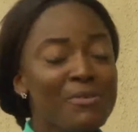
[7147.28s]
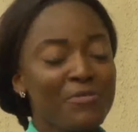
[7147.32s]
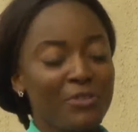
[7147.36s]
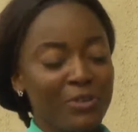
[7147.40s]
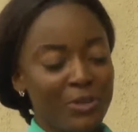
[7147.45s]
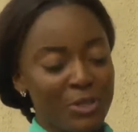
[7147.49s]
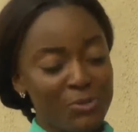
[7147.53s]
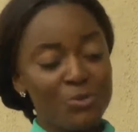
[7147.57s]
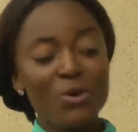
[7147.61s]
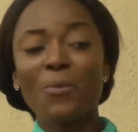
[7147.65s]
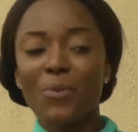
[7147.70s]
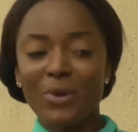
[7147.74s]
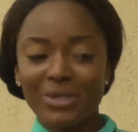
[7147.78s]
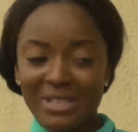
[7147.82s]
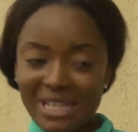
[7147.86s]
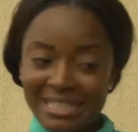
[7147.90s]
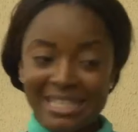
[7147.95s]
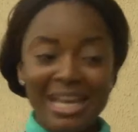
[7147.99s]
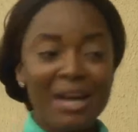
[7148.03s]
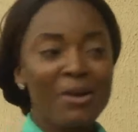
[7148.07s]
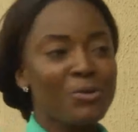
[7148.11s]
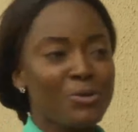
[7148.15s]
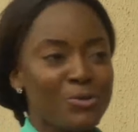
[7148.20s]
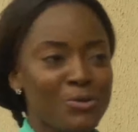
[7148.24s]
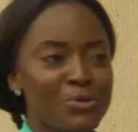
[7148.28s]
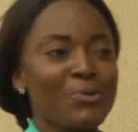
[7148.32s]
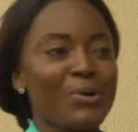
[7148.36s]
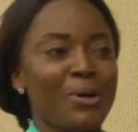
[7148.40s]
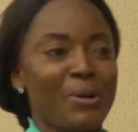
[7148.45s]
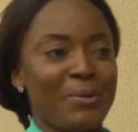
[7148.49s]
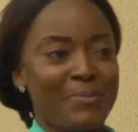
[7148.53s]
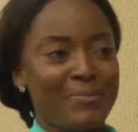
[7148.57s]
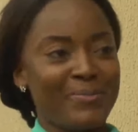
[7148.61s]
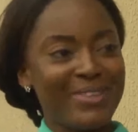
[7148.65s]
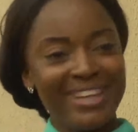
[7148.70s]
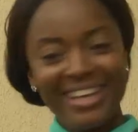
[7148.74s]
me for this one, bros. I say I go do
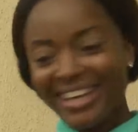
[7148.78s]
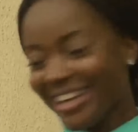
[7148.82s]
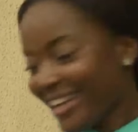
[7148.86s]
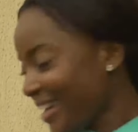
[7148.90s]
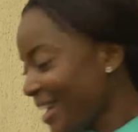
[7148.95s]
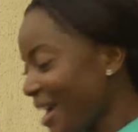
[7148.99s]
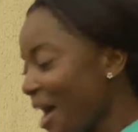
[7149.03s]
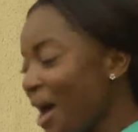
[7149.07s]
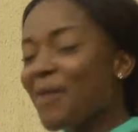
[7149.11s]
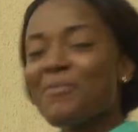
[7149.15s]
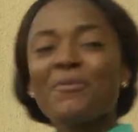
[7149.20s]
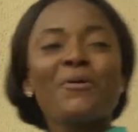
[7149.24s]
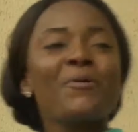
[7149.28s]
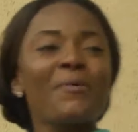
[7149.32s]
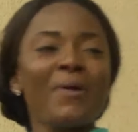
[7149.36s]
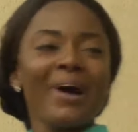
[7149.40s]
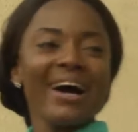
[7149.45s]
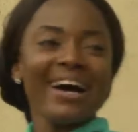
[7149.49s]
them. And oh,